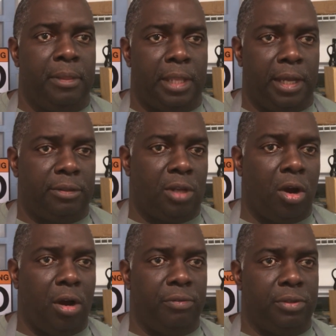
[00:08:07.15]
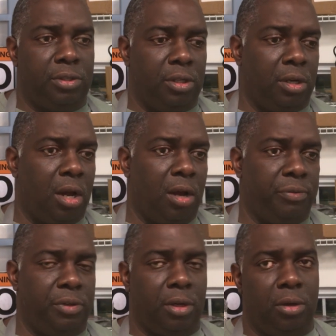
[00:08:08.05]
that's harvested
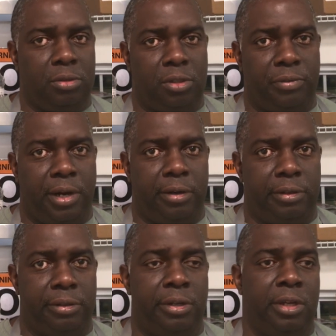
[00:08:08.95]
off the coast of Ireland.